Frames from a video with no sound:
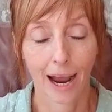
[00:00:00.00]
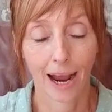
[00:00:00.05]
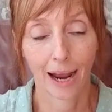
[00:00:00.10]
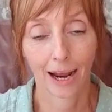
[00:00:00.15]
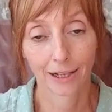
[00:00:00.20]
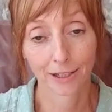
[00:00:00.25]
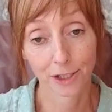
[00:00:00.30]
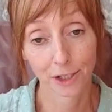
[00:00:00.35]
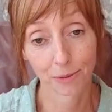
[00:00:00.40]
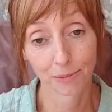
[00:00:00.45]

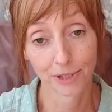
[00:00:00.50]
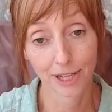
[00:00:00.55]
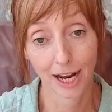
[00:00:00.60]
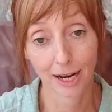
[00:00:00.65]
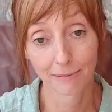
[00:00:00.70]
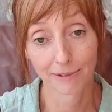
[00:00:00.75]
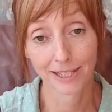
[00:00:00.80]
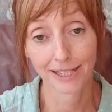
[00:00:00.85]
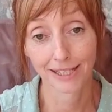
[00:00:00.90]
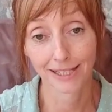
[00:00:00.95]
And
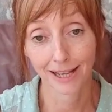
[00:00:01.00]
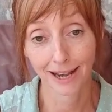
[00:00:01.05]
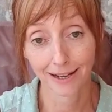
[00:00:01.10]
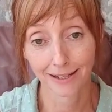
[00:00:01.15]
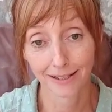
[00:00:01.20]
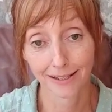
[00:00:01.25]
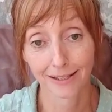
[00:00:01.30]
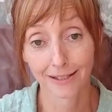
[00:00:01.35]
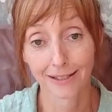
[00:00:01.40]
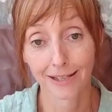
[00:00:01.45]
sometimes
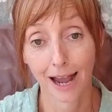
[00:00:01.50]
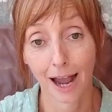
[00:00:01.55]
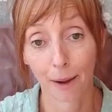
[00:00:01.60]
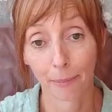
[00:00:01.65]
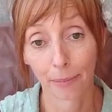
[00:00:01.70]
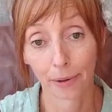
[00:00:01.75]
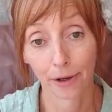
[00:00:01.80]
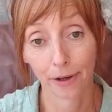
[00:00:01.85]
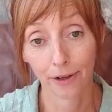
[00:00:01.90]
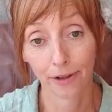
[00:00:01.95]
disasters
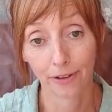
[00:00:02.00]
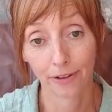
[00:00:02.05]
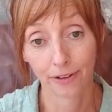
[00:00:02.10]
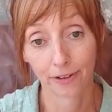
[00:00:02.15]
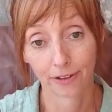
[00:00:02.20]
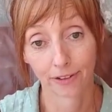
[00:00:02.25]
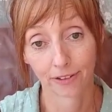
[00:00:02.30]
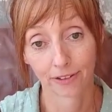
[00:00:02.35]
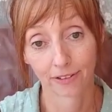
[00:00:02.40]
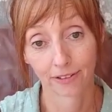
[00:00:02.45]
happen,
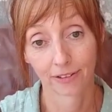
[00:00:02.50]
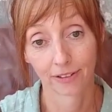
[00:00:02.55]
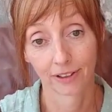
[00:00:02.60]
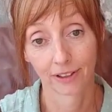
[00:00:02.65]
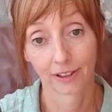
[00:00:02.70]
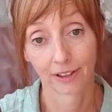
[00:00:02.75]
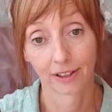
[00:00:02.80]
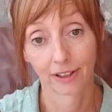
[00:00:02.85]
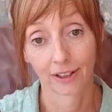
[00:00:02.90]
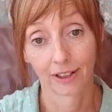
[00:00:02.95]

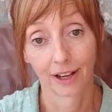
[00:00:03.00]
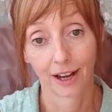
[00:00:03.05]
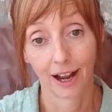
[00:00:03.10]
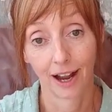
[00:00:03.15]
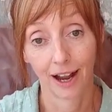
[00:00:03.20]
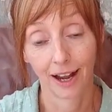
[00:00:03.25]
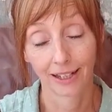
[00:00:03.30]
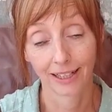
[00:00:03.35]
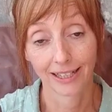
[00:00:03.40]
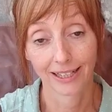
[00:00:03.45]

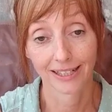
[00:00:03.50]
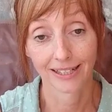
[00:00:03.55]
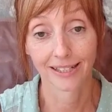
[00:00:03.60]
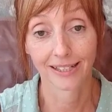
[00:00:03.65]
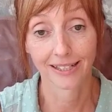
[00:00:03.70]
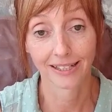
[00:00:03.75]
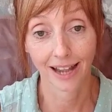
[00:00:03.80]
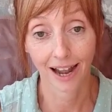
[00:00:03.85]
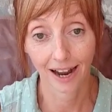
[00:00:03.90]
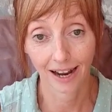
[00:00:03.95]
and it's
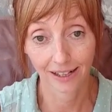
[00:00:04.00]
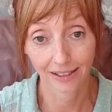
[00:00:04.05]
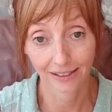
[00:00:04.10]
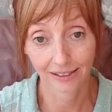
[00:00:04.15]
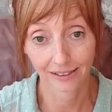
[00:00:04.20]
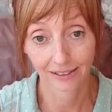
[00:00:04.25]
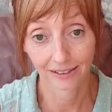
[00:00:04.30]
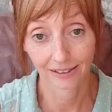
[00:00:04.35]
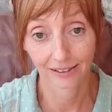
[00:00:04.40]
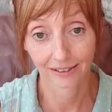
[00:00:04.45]
sad.
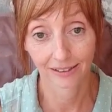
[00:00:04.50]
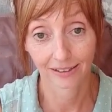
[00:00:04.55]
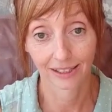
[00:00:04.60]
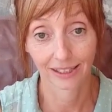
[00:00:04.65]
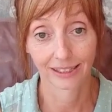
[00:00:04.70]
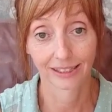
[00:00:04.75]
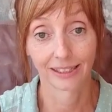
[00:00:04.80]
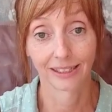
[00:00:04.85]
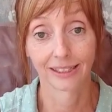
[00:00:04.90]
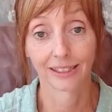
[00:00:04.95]

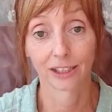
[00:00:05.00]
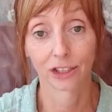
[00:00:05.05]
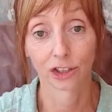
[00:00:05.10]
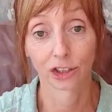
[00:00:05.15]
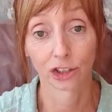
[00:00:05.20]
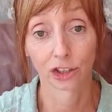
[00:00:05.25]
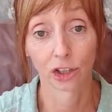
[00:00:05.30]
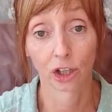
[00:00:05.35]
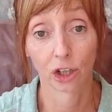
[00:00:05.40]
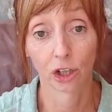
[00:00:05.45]
It is
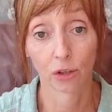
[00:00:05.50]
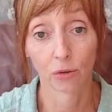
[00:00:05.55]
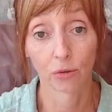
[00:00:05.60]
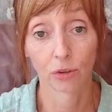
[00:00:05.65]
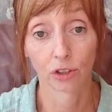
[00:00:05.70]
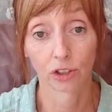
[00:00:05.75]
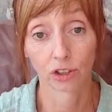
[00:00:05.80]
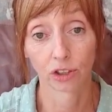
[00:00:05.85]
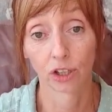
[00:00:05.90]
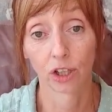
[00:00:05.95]
so,
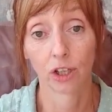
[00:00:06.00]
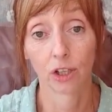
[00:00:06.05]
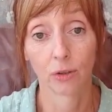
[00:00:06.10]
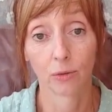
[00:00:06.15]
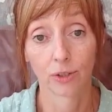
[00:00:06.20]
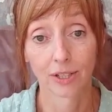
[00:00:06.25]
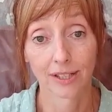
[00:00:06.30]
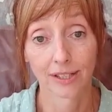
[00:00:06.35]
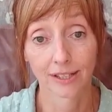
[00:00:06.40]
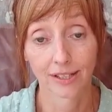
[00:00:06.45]

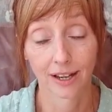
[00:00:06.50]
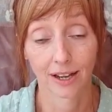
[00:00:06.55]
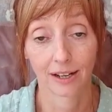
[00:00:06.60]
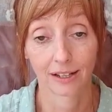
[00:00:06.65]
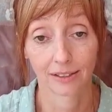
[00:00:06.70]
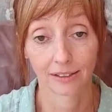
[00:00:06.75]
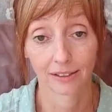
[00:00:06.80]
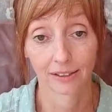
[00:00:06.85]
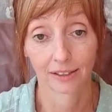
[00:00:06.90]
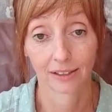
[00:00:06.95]
so
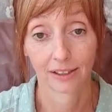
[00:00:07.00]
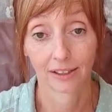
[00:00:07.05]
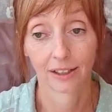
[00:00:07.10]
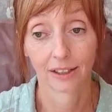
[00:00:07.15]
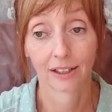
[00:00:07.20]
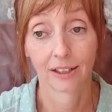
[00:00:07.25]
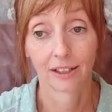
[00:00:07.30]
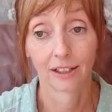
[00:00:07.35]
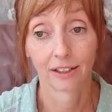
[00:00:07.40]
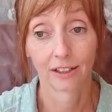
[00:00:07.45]
sad
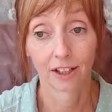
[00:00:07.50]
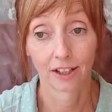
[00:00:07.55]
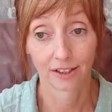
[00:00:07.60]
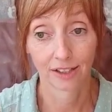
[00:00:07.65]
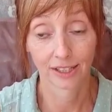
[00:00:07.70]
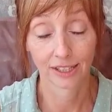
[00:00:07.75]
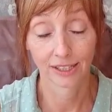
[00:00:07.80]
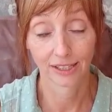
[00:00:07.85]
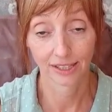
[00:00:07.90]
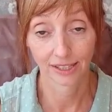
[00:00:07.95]
that
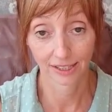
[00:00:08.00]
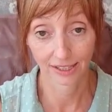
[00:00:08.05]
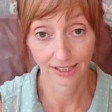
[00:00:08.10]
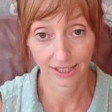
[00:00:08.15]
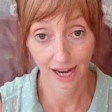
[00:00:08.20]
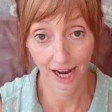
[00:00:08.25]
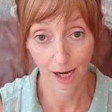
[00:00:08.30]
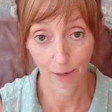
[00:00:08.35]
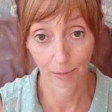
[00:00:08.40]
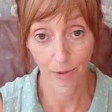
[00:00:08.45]
these things
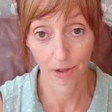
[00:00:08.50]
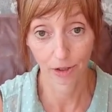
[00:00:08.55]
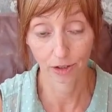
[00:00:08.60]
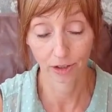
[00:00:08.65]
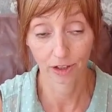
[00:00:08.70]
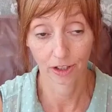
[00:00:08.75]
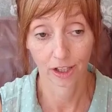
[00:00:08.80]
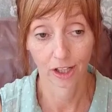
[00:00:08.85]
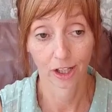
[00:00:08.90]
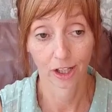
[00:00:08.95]
happen.